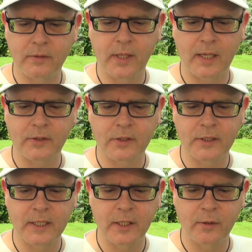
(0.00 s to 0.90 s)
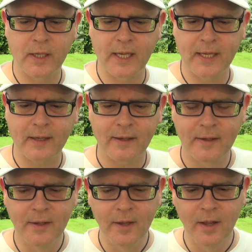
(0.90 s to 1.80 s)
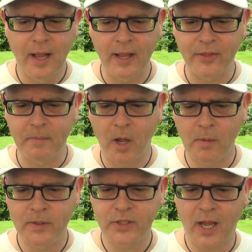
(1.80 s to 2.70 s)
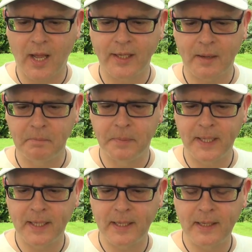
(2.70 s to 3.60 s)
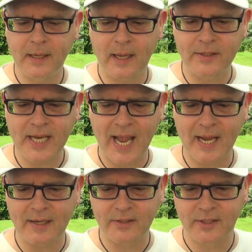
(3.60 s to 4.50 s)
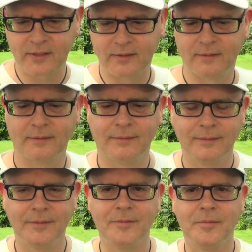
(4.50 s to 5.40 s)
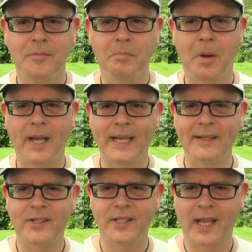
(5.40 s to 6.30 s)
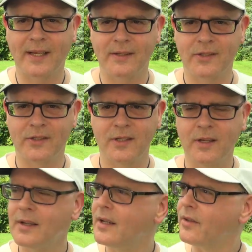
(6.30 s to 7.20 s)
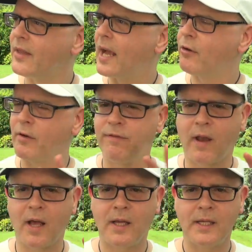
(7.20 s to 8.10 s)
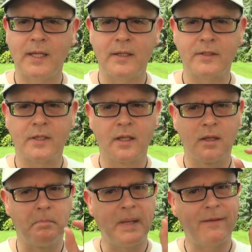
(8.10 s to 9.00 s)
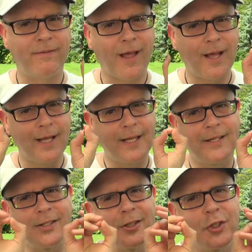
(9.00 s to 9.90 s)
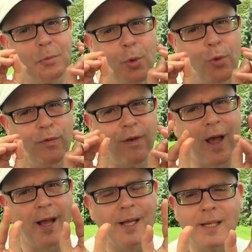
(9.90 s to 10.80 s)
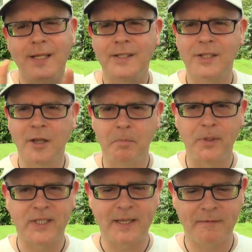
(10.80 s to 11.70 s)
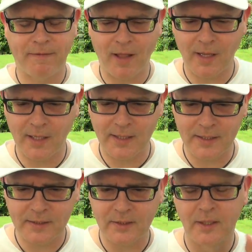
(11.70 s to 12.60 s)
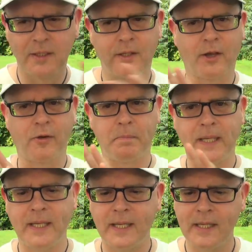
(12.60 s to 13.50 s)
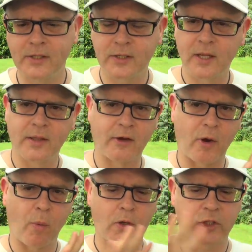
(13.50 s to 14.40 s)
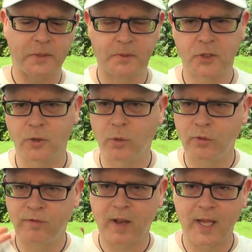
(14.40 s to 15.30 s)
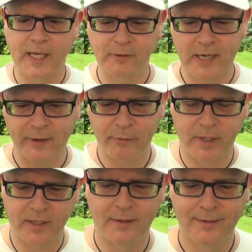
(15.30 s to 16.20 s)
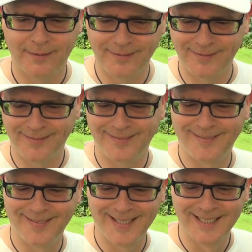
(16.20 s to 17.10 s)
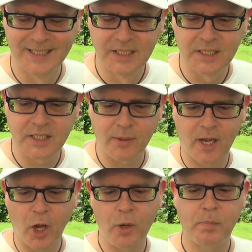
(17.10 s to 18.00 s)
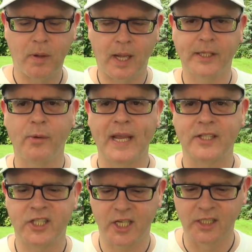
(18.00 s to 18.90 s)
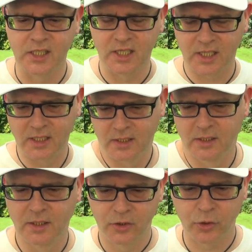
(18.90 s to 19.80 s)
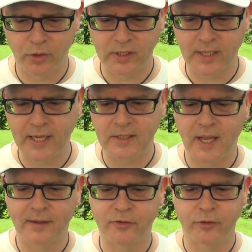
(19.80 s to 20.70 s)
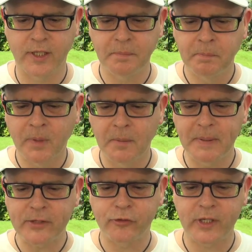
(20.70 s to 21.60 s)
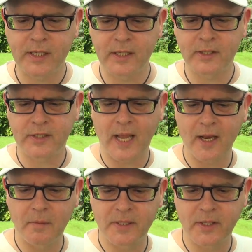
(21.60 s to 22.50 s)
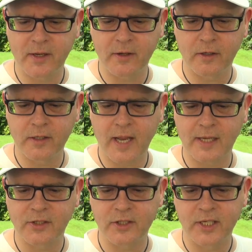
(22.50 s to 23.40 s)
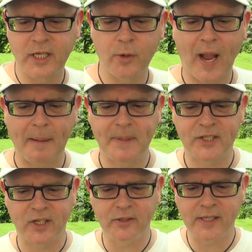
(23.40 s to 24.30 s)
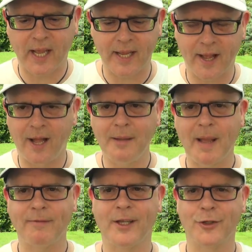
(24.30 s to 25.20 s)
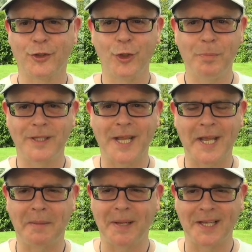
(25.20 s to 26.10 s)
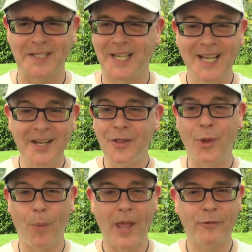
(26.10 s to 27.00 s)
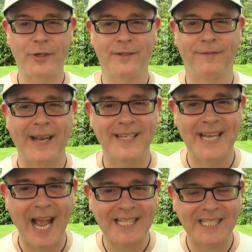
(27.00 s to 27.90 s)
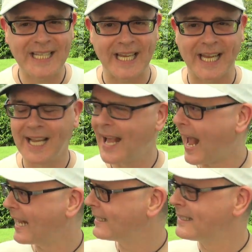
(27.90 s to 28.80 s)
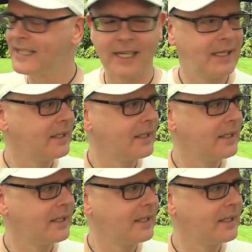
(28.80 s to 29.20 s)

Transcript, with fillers: Nice to see you here. At the moment, I am being attacked by insects. There are flies, big flies, small flies, buzzing flies. There are bees, there are wasps all flying around me. So I hope I don't get stung during today's live stream. Beatriz, hello Mr. Duncan, nice to see you, happy Sunday. I'm having a super day because the weather is fantastic and